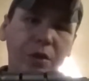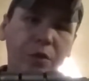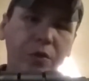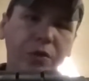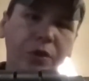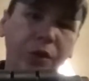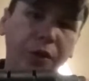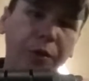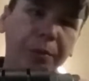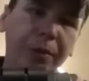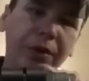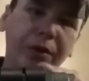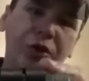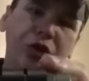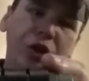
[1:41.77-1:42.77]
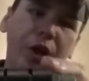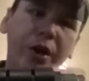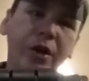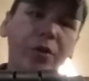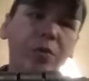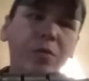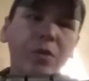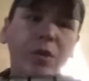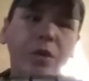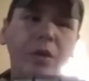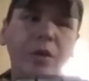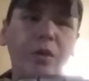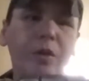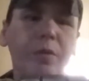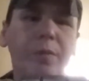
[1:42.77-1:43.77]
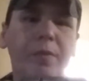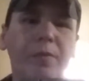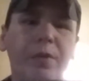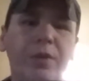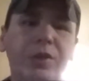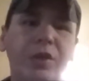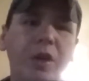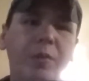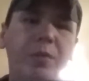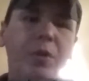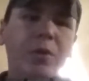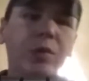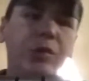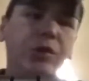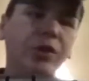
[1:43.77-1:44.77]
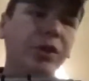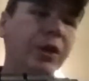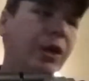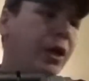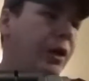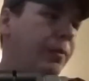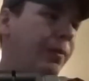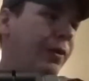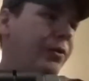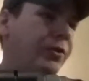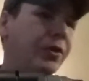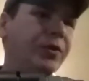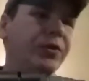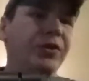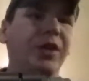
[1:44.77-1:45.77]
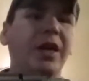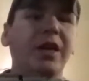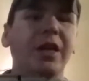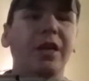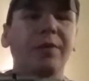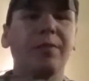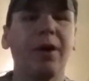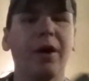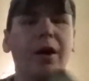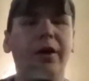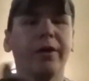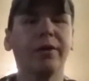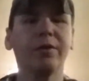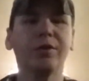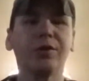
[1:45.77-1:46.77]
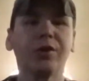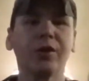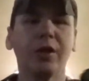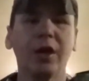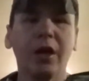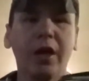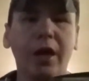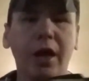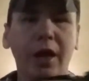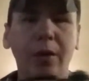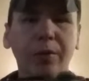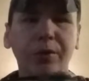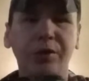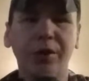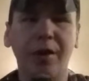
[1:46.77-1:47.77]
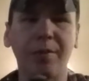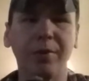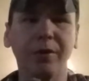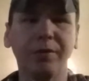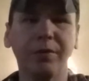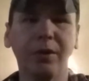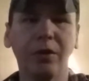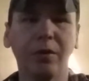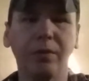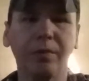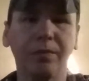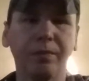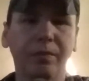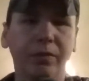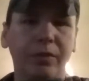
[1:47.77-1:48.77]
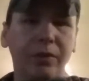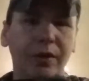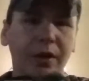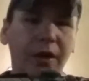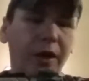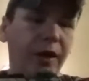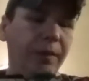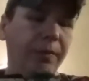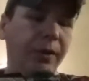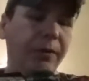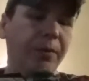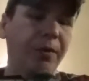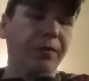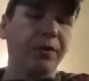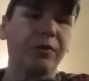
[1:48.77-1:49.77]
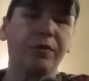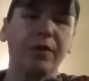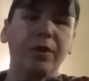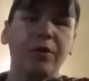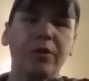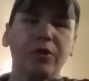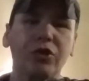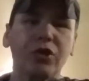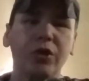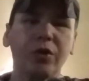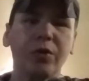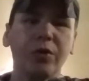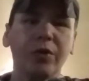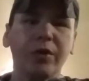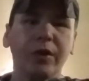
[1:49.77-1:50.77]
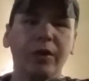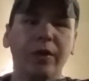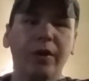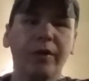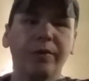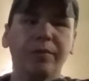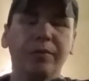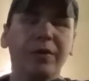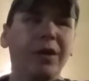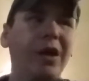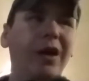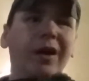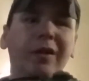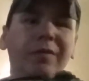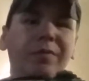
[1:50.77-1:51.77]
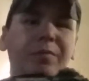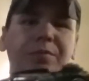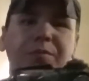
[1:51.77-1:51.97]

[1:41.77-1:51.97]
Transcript: There's a little bit of the shadow in my front sight post. As I was sighting in my irons, it wasn't that big of a deal. Like previous video I showed, I got